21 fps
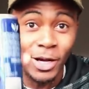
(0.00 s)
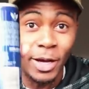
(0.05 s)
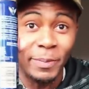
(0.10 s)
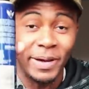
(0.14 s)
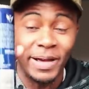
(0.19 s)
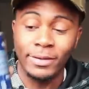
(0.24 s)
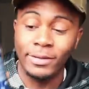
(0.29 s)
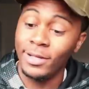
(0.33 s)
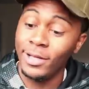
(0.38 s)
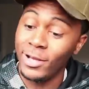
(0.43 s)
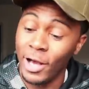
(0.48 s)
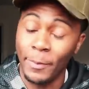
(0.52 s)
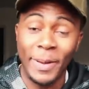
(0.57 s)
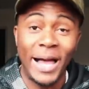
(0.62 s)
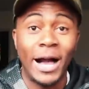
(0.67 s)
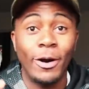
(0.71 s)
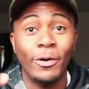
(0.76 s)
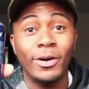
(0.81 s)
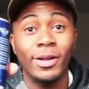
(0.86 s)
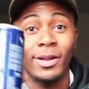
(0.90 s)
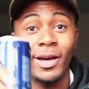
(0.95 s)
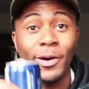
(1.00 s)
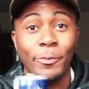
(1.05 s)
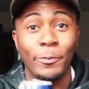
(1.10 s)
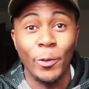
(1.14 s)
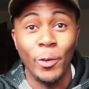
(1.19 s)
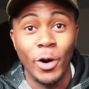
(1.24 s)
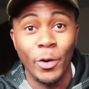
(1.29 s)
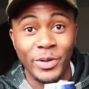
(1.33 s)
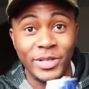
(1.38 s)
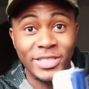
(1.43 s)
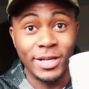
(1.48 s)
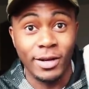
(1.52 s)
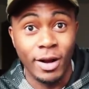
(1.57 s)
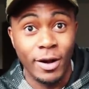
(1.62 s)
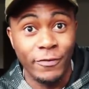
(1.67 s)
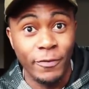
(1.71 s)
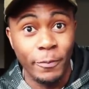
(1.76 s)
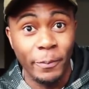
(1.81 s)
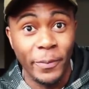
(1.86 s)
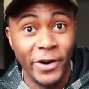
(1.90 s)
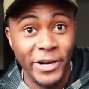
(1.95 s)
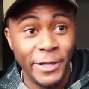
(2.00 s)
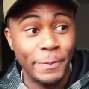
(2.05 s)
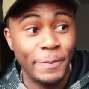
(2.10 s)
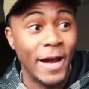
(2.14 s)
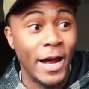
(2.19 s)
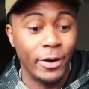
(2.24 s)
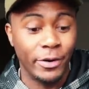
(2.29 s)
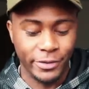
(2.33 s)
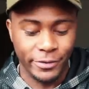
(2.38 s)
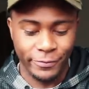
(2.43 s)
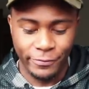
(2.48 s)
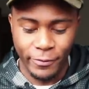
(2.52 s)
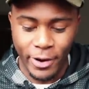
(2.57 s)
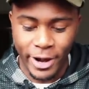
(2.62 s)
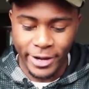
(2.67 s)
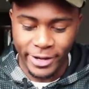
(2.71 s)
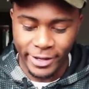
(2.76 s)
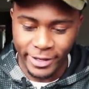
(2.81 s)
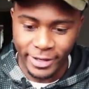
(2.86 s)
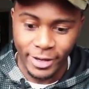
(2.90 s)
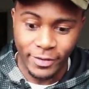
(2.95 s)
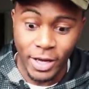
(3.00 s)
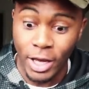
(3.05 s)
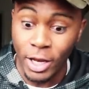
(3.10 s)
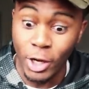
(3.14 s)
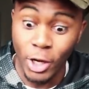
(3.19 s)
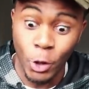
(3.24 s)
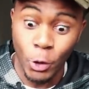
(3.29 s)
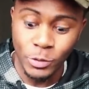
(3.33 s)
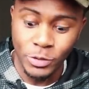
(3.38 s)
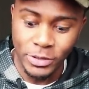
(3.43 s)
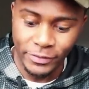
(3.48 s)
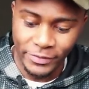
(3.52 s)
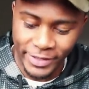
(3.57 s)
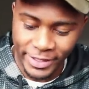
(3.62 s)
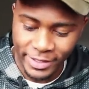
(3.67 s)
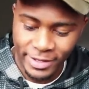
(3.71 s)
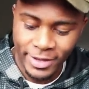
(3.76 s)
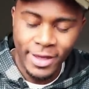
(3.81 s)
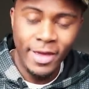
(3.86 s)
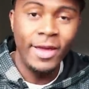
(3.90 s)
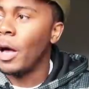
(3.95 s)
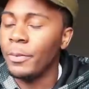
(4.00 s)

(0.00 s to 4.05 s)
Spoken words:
Got my alkaline water, which I got from Bodypower on the Friday. I got loads of it.